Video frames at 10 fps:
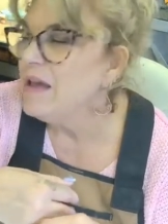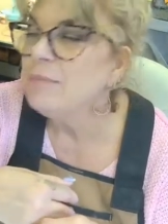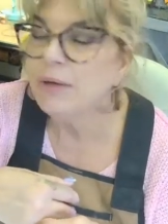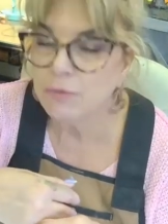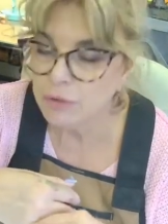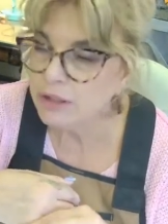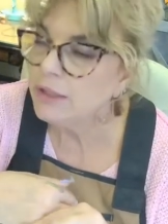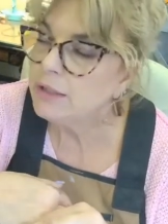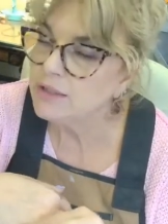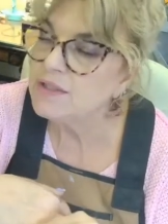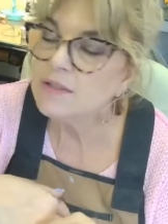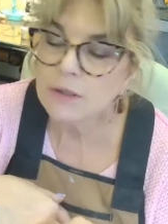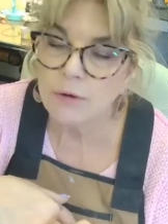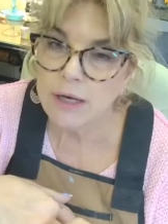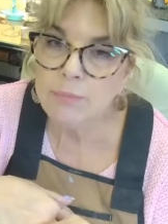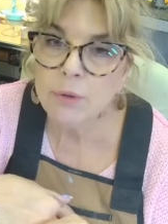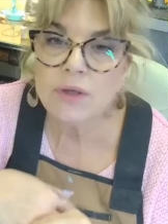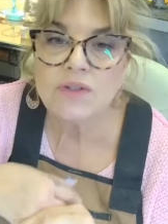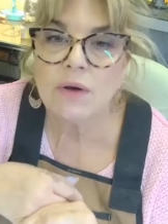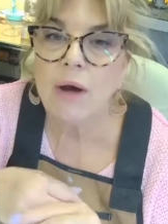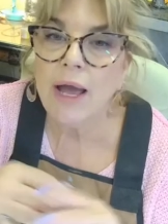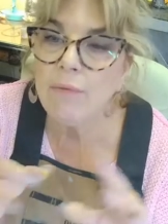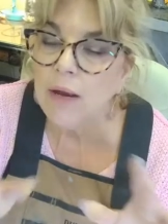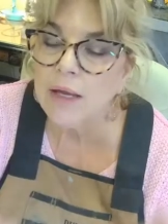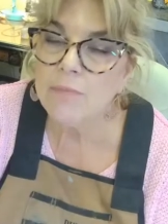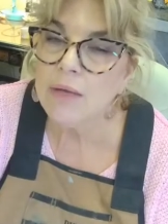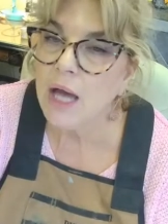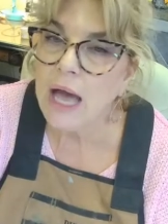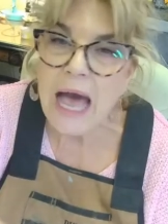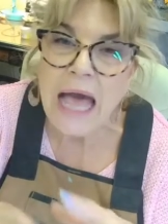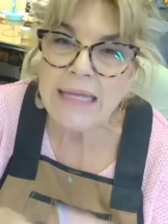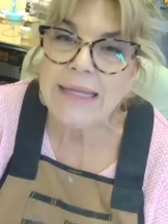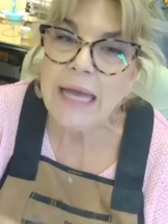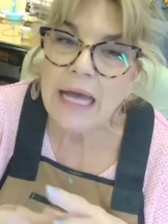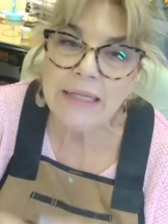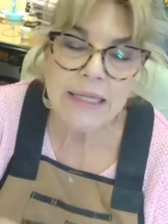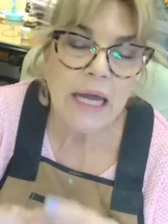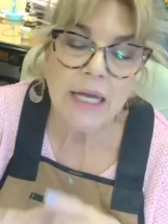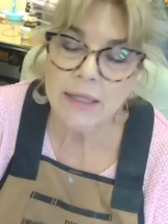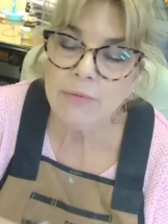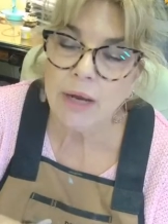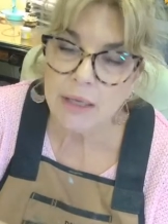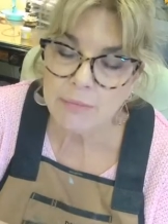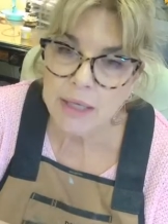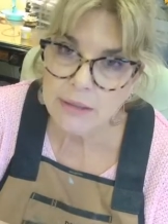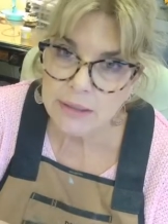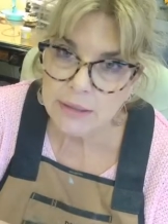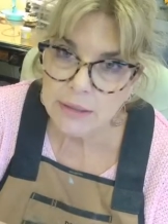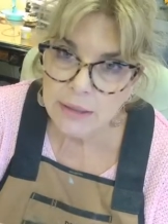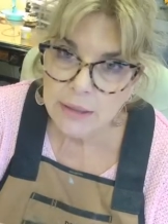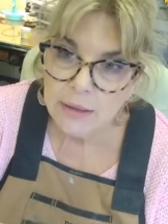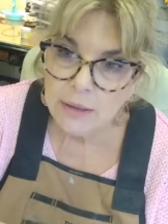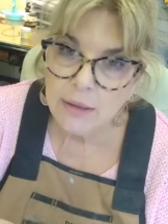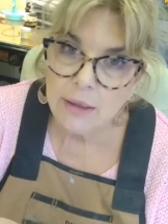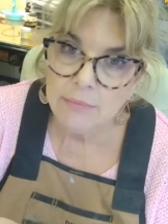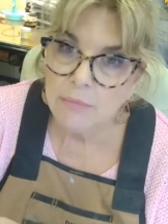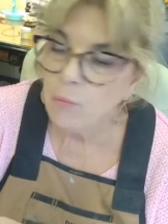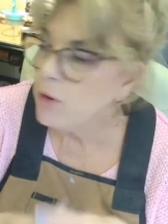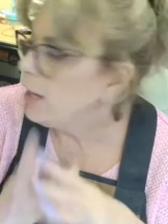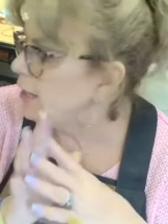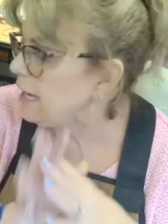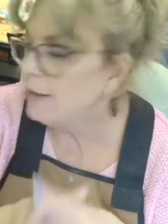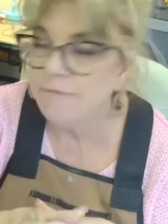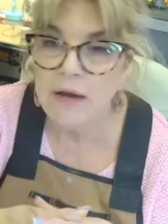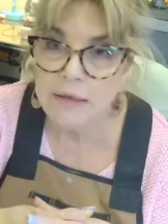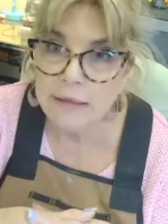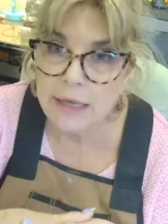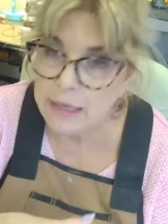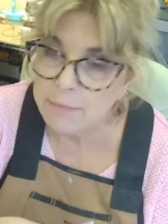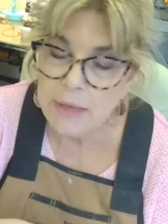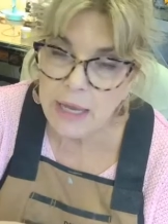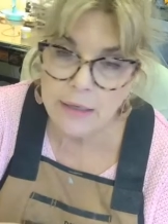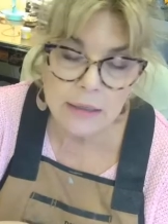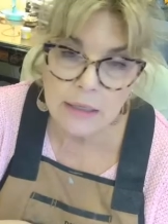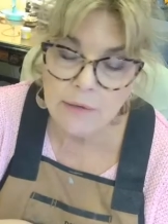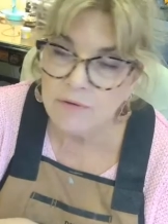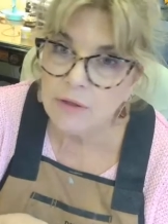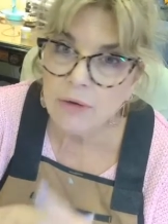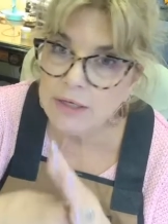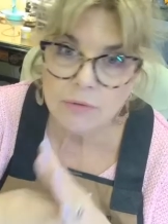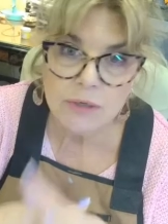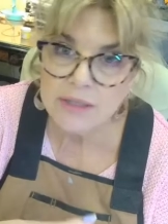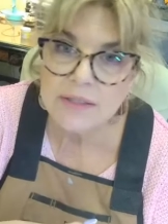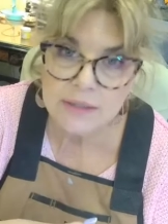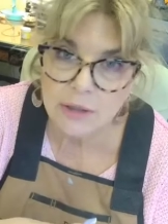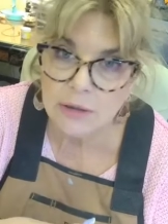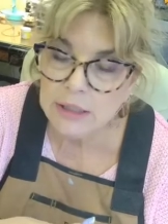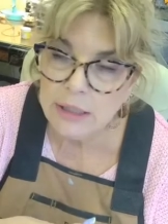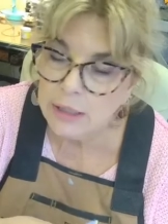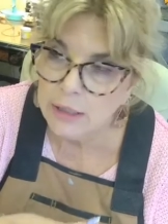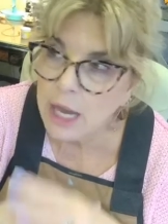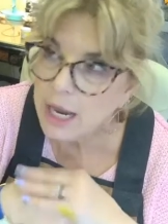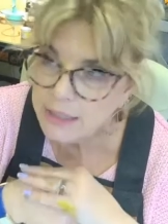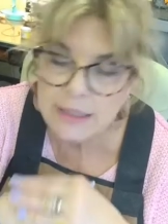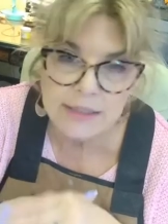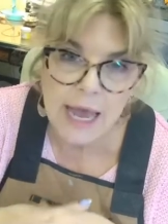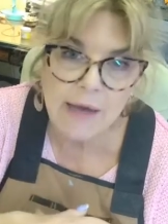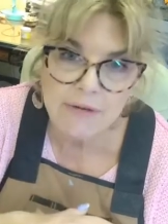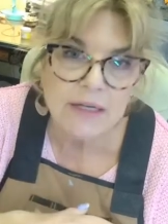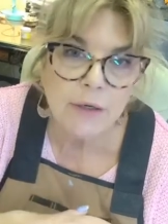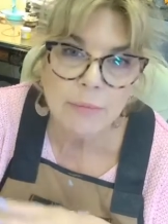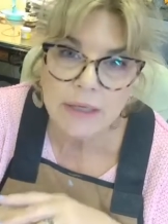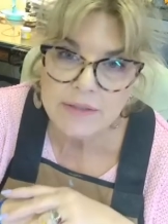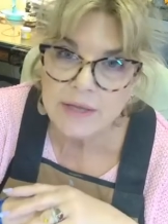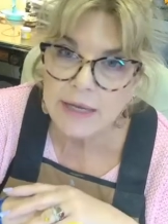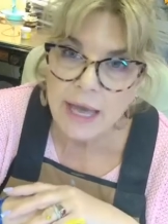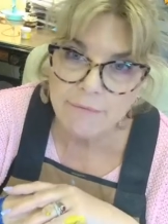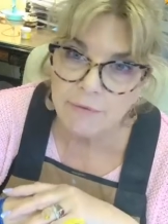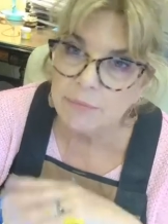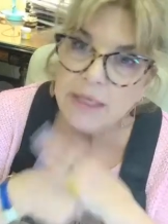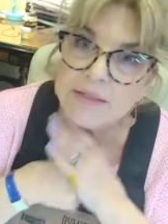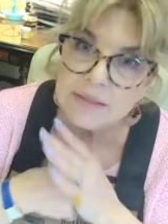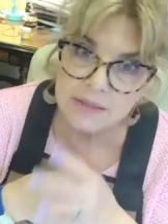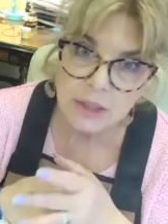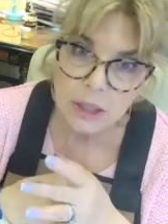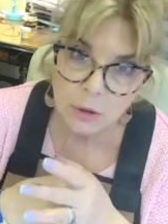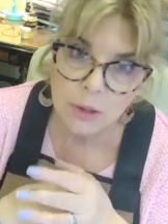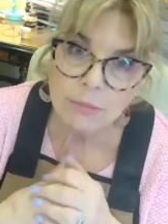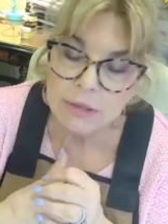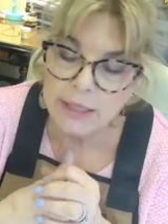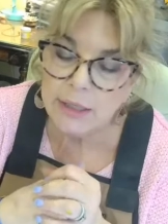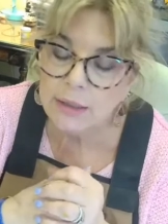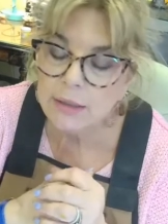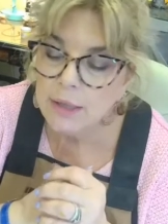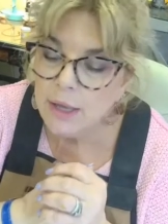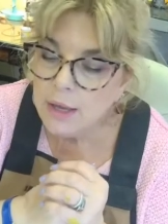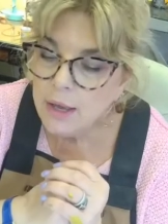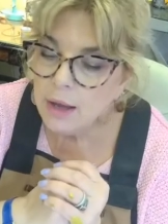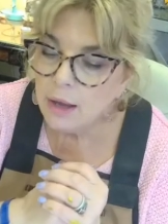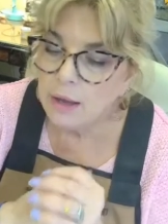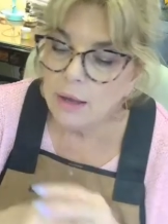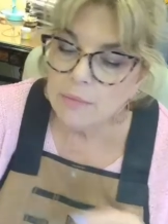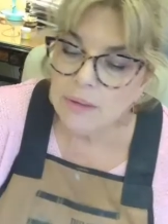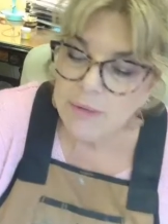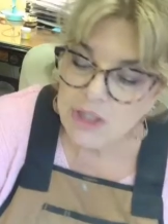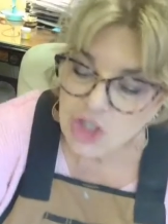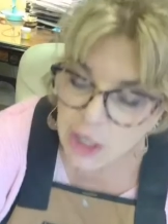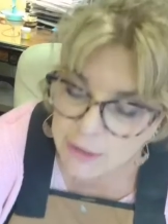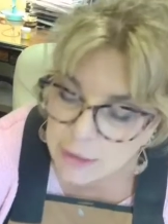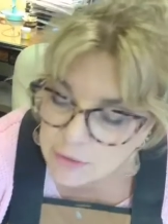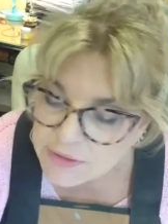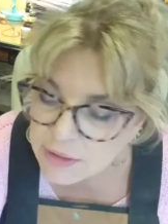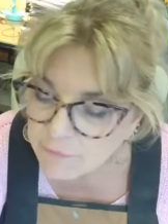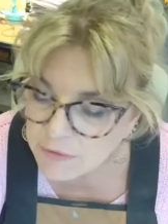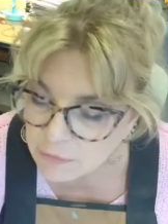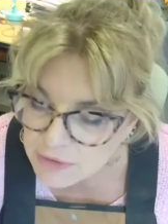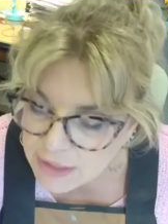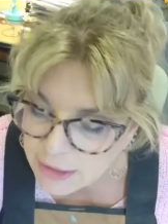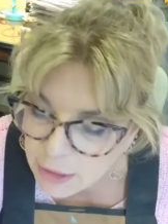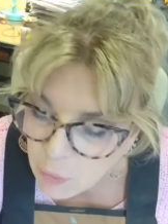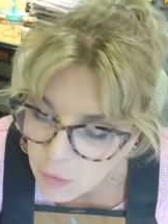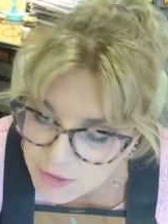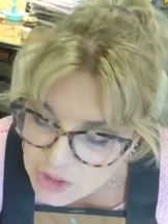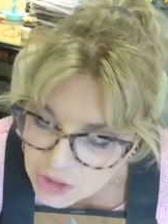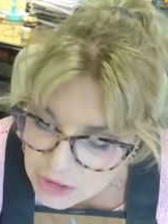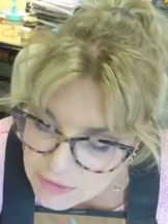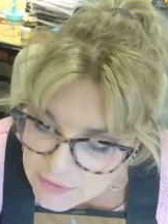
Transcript: but really, this is a great book. So I recommend, highly, highly, highly recommend it. Um, when I can't find it, I get panicky, even though I don't necessarily need it. I need to have it near me. It's like, for me, it's a security blanket. Um, let me check here, see if there was any questions